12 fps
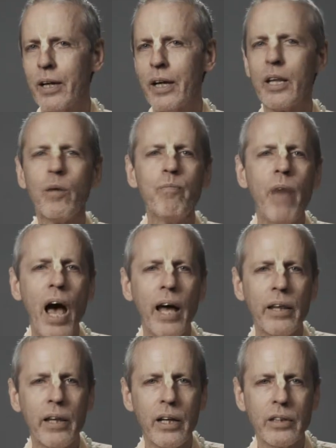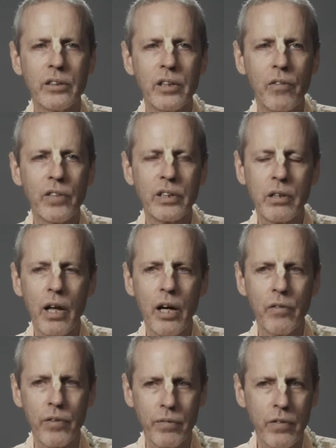In the madness of his
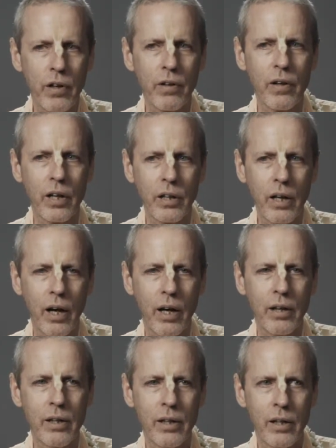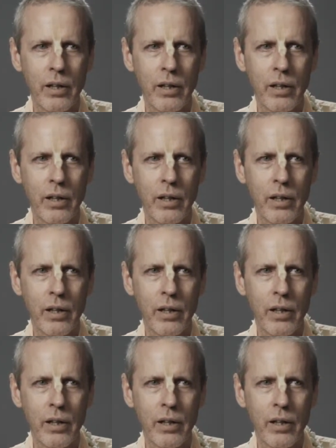love of Gauranga,